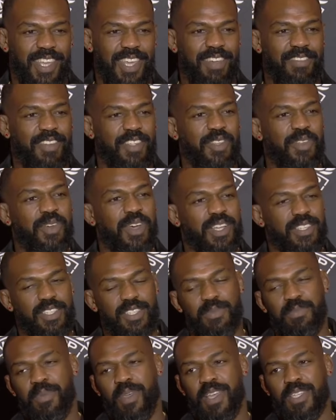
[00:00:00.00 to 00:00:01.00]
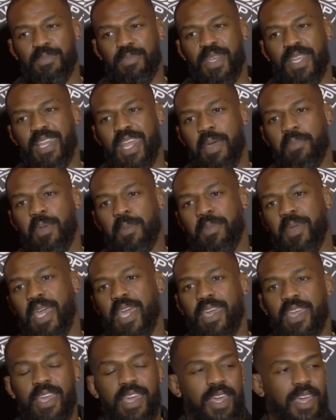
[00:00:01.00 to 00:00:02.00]
even you guys as, as being
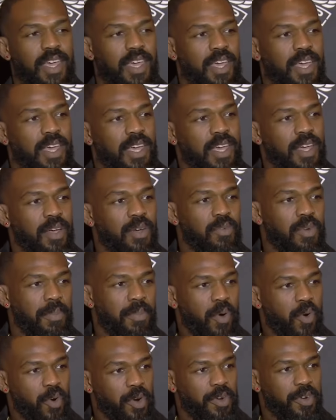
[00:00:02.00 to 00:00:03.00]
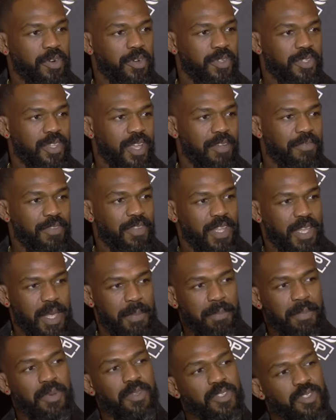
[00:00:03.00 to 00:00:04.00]
MMA reporters, I feel like it
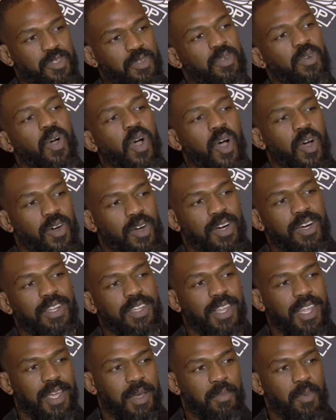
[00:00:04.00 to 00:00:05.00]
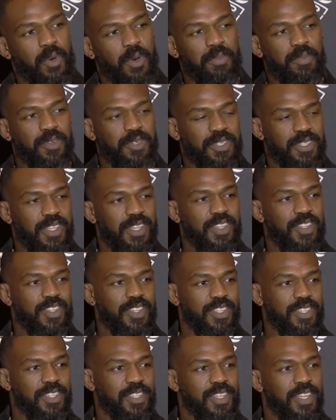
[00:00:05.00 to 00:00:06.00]
puts you all on like a more
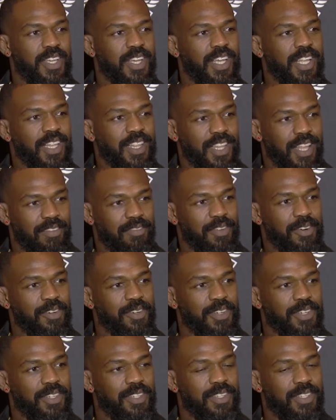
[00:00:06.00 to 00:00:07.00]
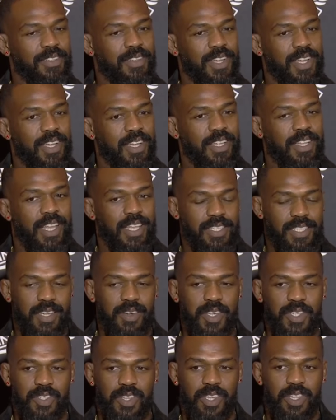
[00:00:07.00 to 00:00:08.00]
prestigious level. That's how
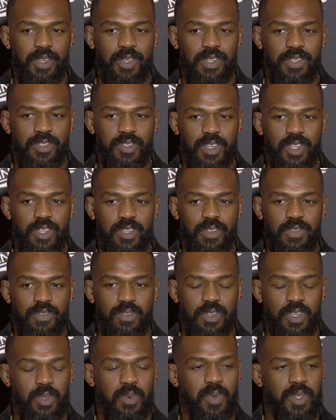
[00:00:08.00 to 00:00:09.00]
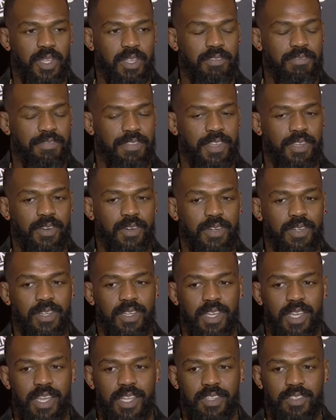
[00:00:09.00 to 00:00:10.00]
I genu- gen- genuinely feel.
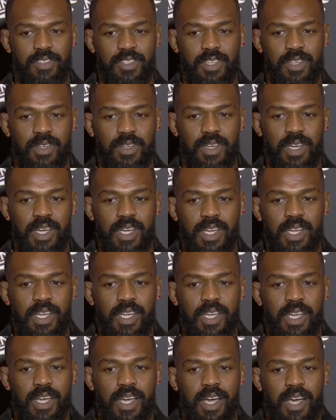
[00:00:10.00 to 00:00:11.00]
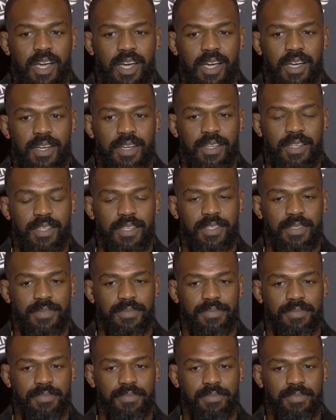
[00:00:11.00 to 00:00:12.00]
And so uh,
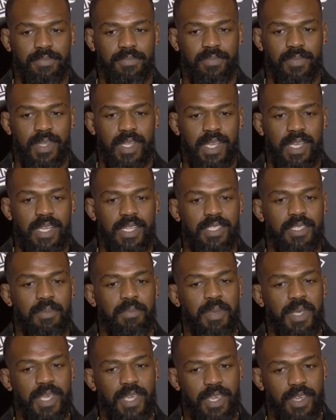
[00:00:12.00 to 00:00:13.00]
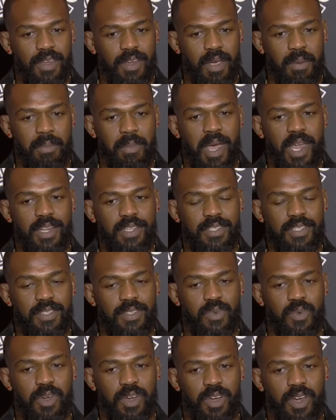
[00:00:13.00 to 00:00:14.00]
to be here at Madison
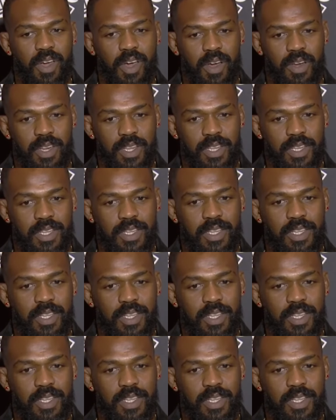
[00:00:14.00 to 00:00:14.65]
Square Garden